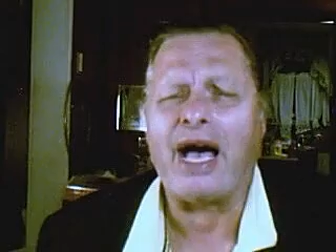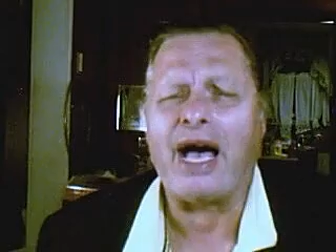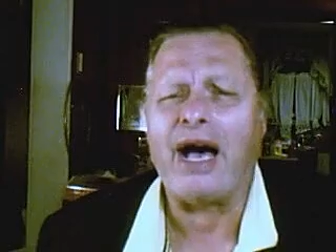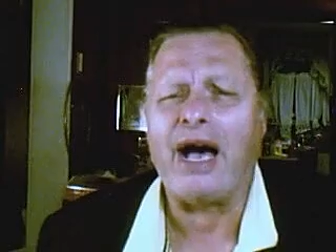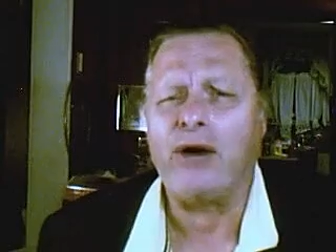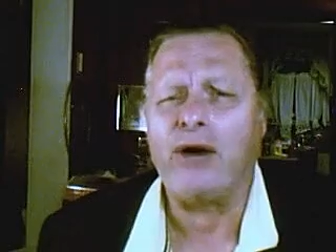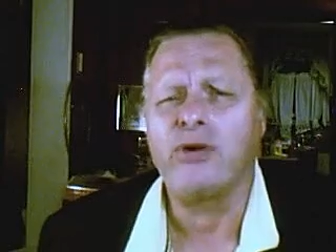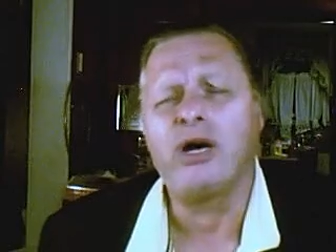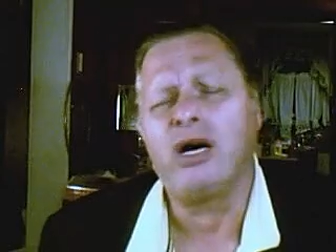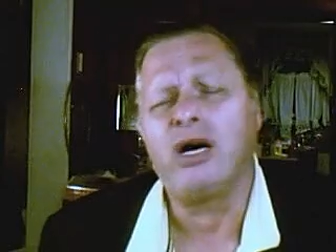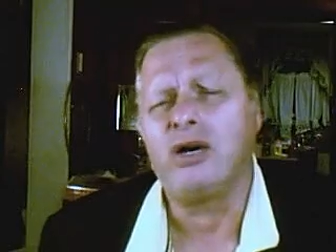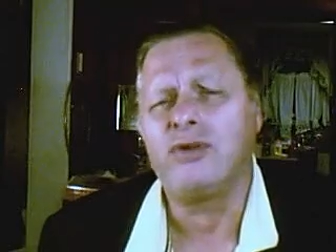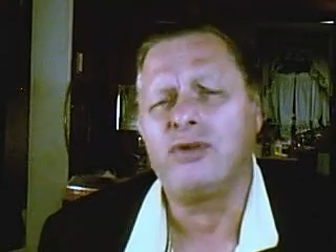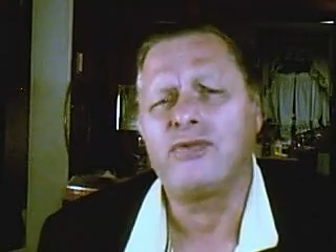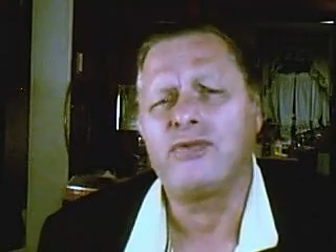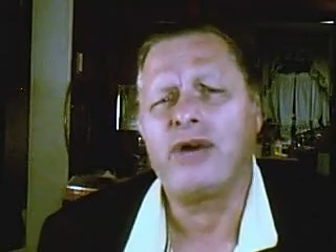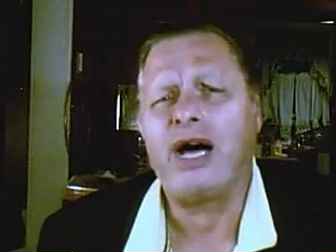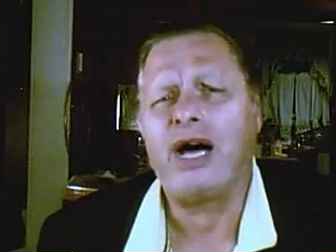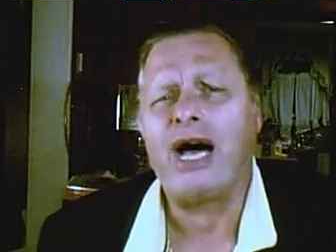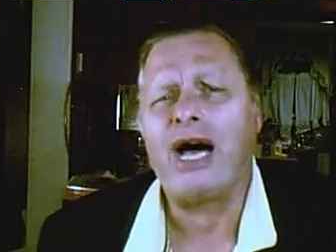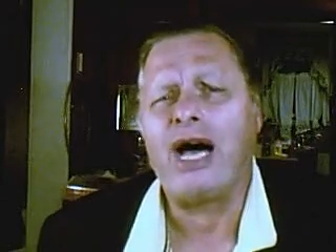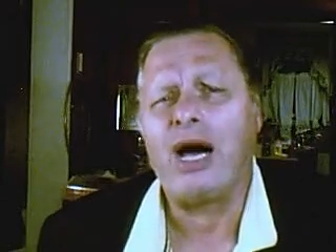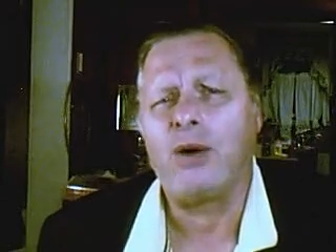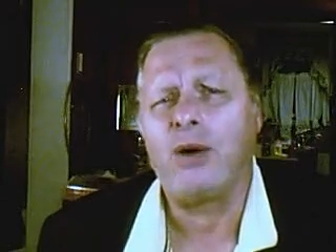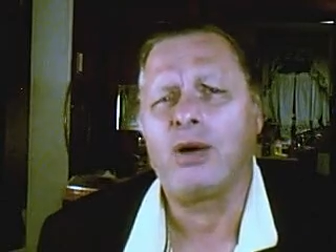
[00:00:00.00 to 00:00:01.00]
out
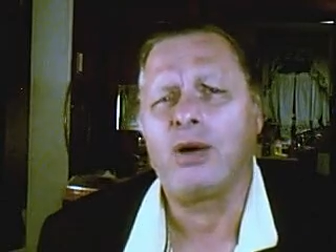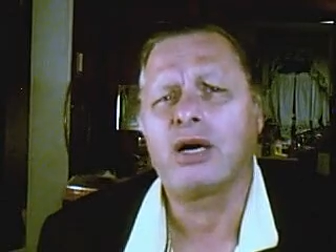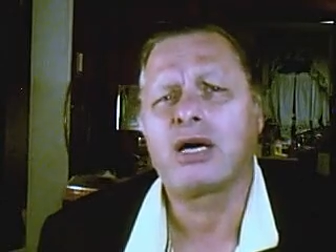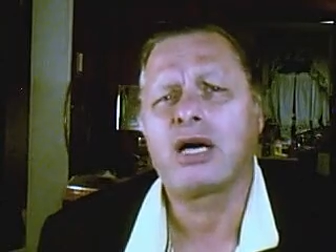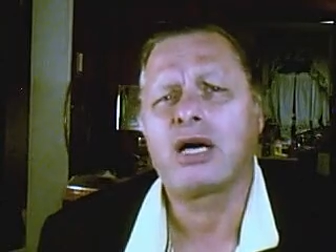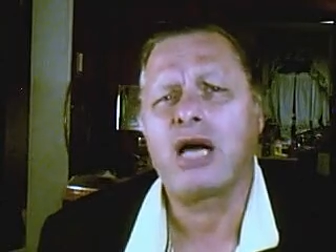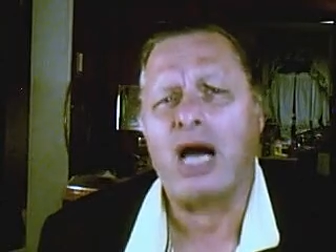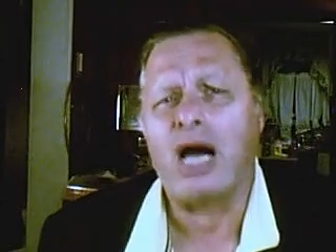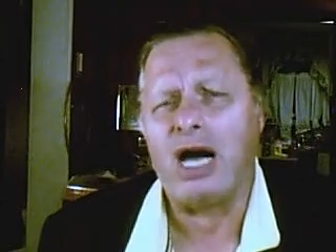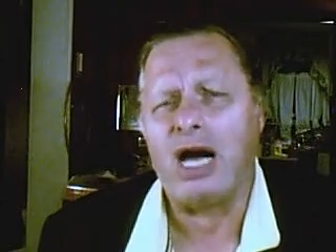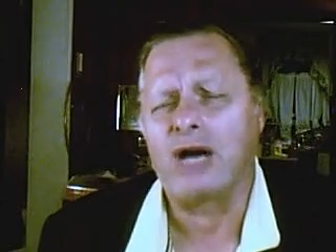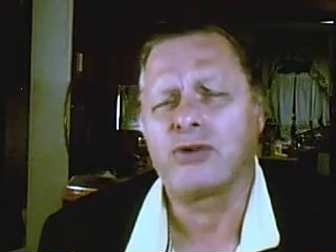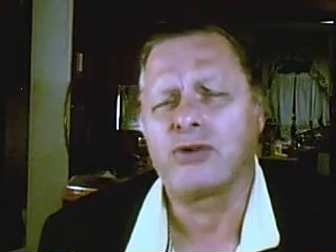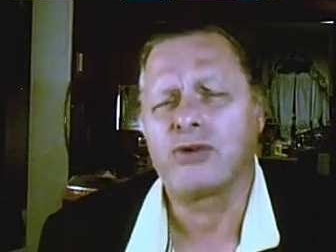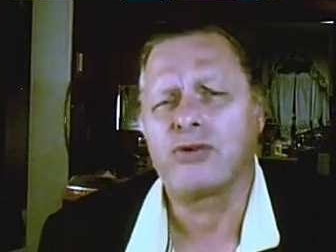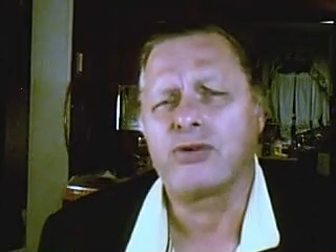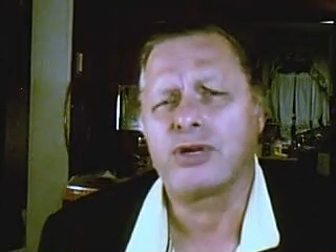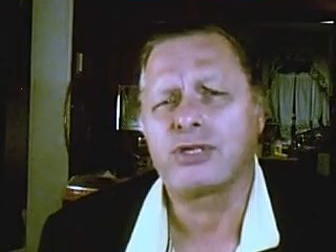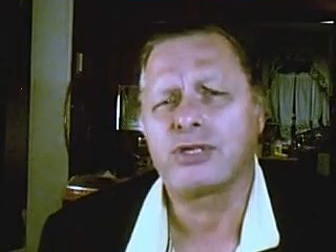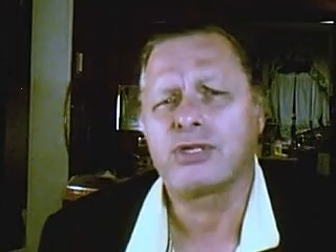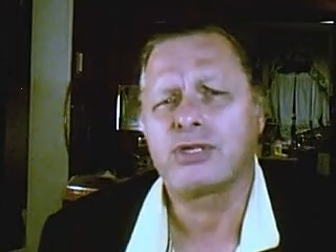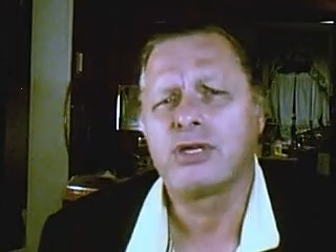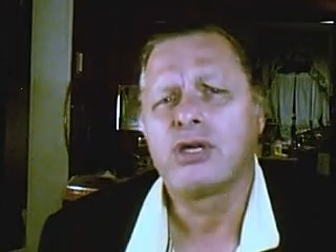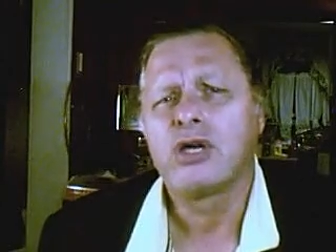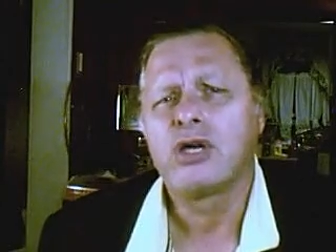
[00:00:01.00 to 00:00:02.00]
of our
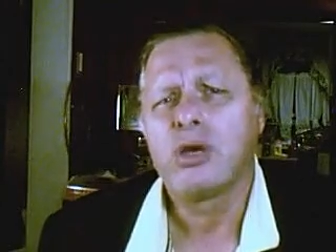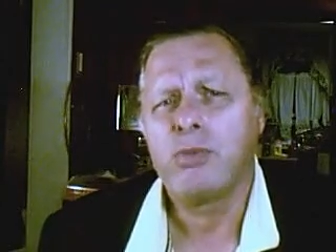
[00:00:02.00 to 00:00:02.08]
Congress,